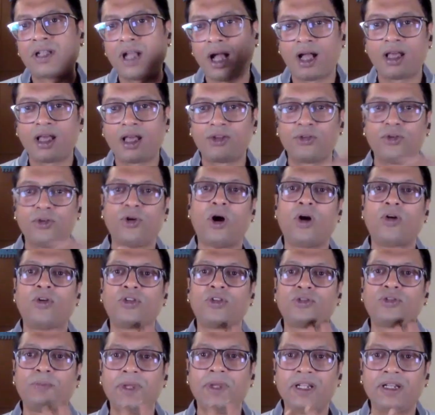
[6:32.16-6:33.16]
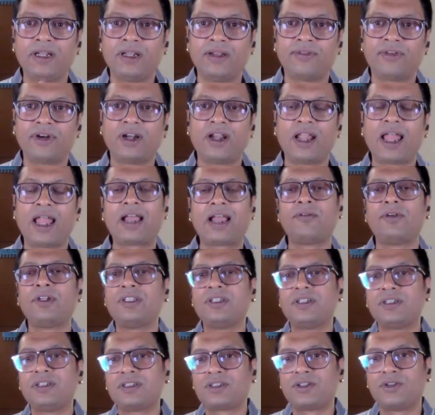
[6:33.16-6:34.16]
car, you know how to speak different
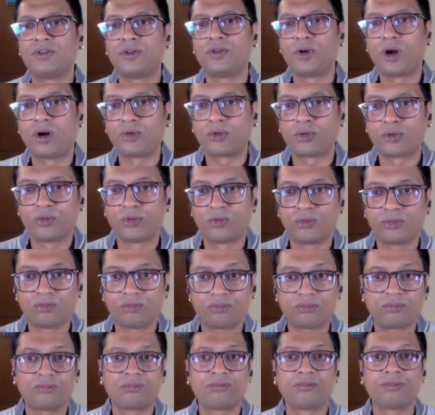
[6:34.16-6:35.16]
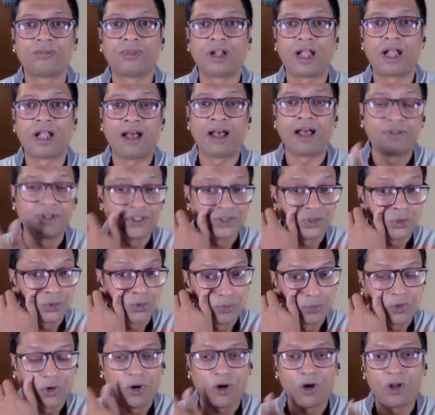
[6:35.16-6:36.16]
languages, you know how to have a
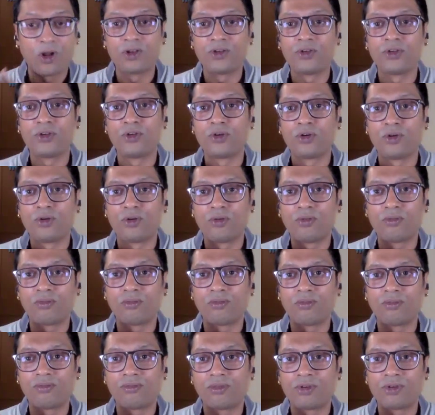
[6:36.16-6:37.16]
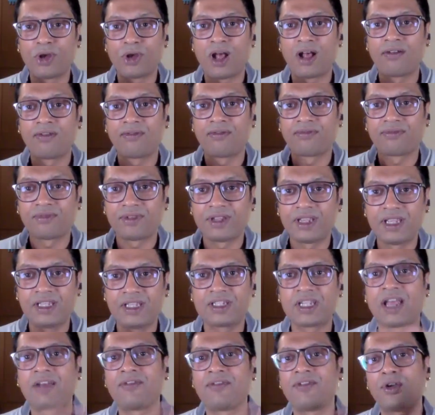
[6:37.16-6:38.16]
Zoom call, you have
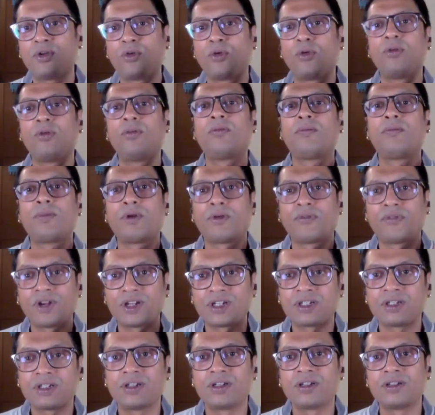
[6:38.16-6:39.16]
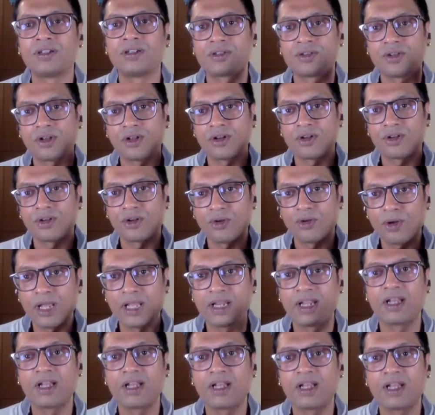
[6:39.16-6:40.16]
each have your own professions or
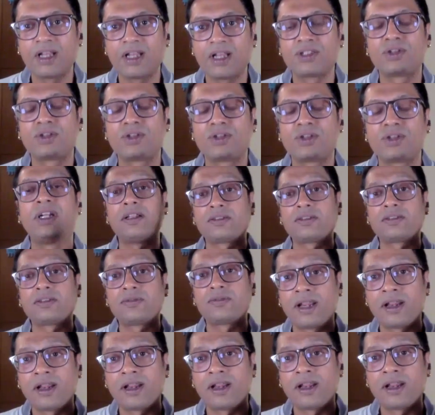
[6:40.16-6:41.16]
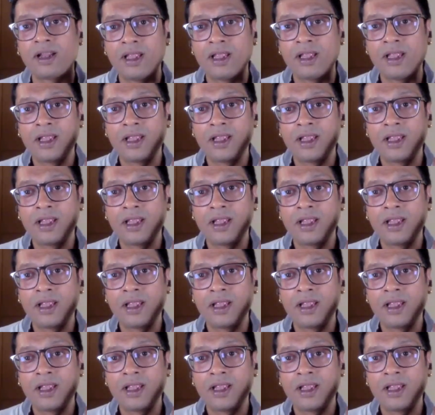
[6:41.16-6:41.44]
areas of interest where